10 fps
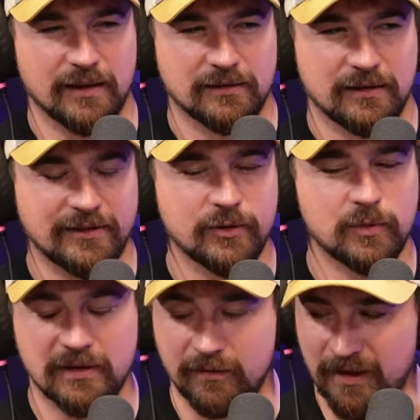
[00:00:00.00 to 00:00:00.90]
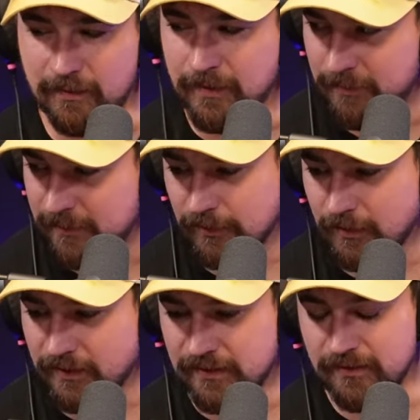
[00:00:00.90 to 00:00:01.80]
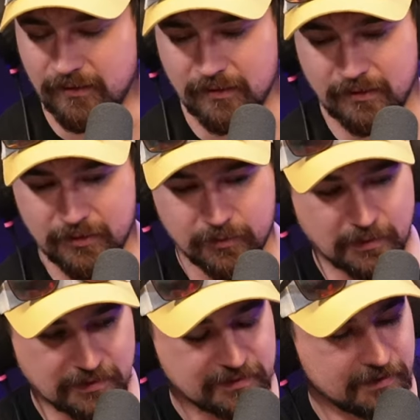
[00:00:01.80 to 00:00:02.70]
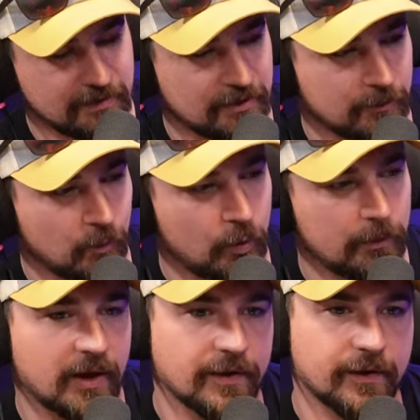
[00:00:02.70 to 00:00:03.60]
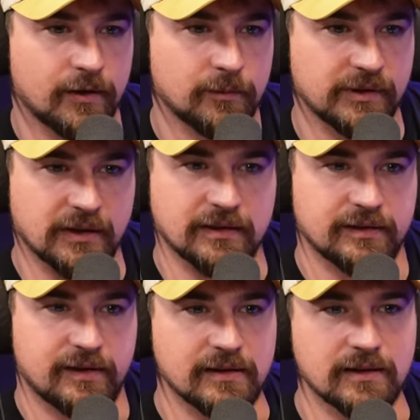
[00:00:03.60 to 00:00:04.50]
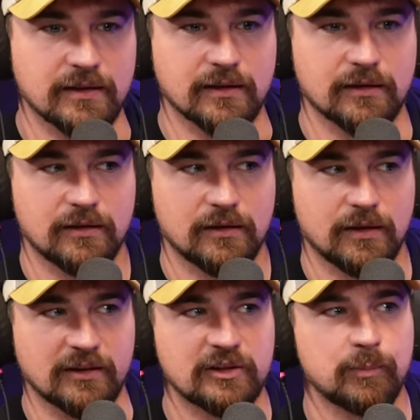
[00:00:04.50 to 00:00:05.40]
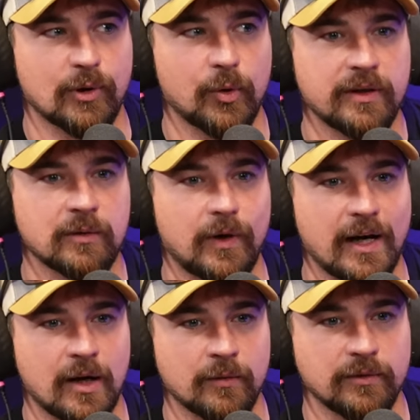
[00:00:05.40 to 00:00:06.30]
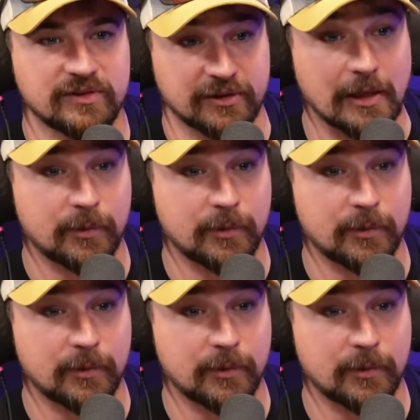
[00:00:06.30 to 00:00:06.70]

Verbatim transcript: All right. I do want to recommend people go get the the newest um, Warbond though, because the exploding round sniper